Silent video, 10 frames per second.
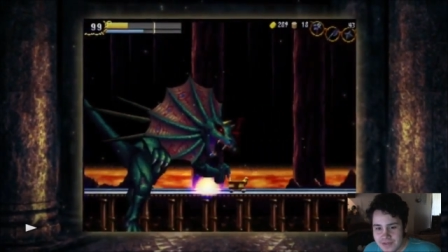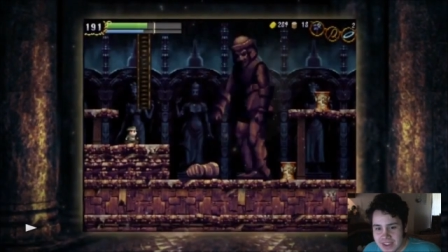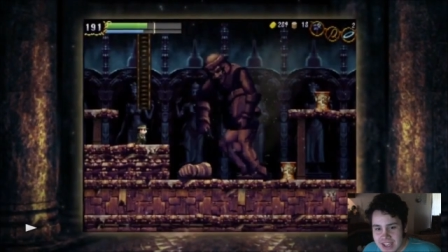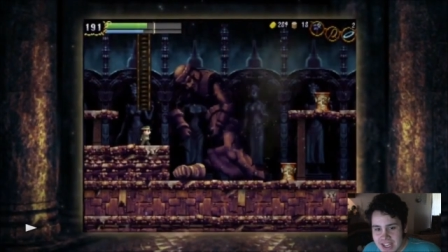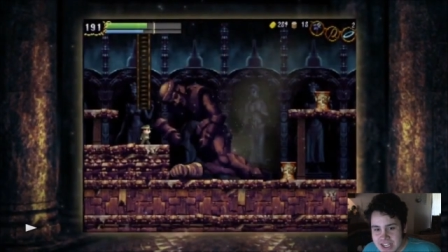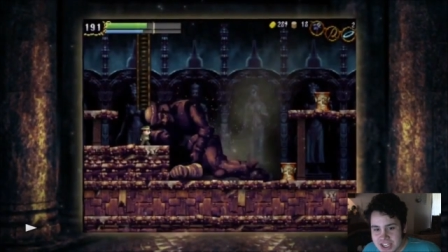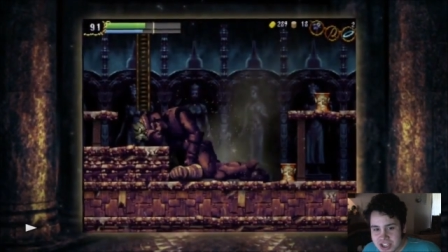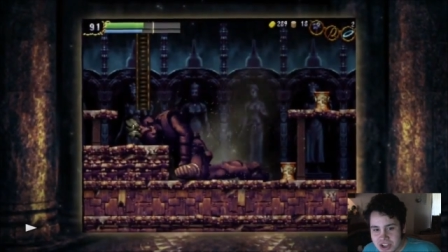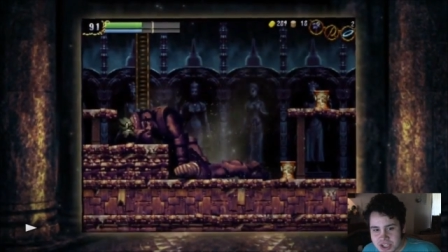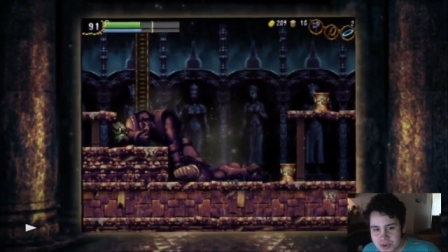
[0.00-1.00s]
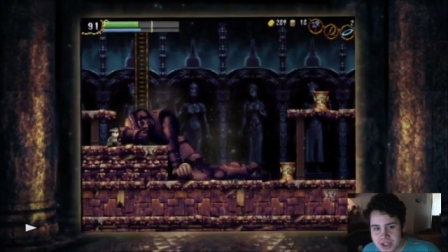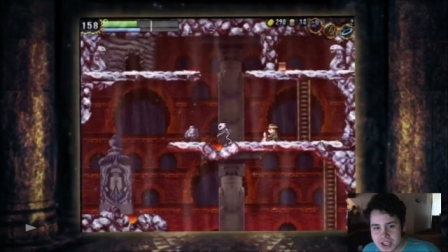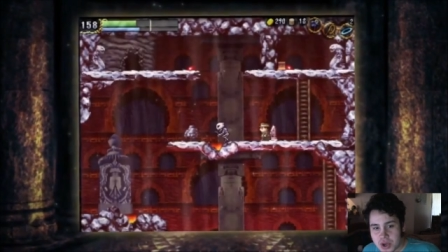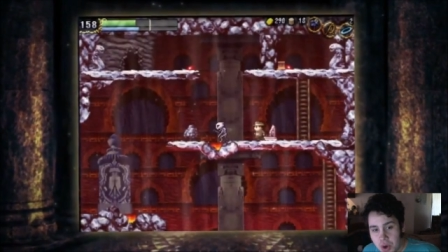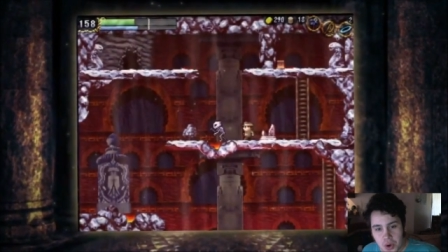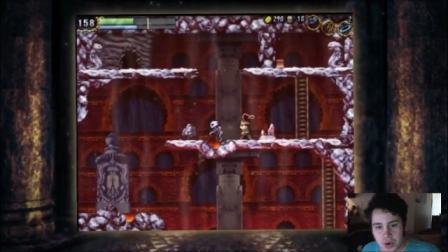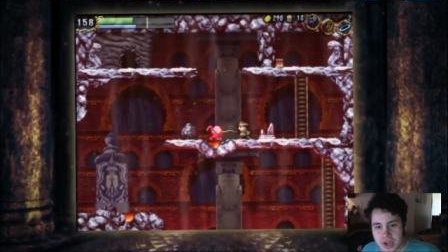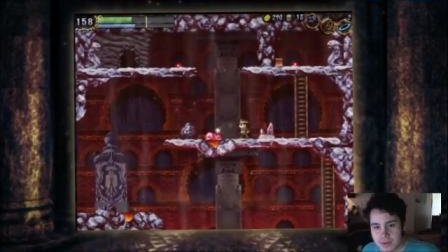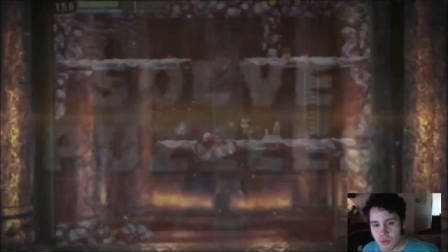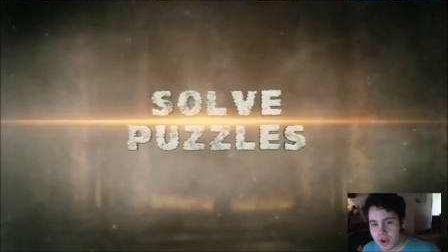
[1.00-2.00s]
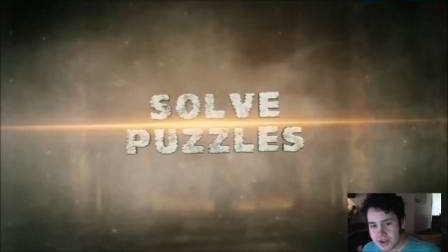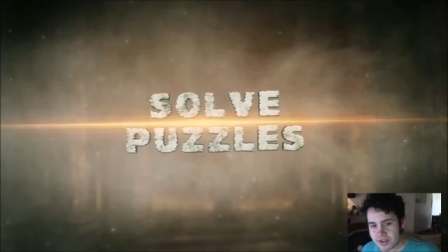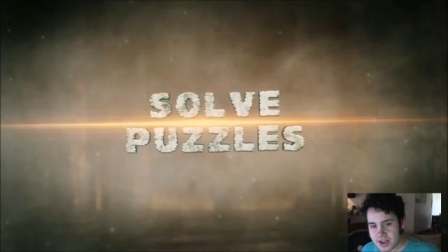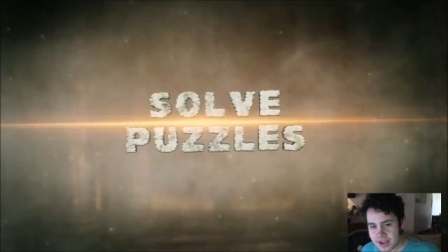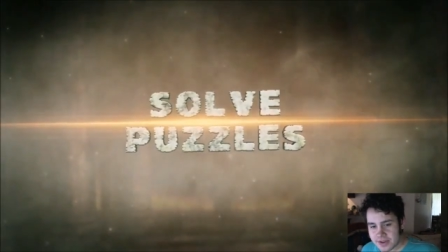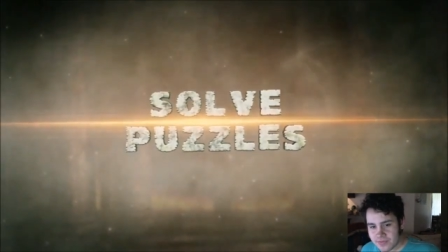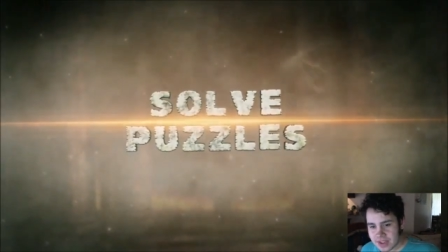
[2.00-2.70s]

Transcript: It just looks really cool and I'm wondering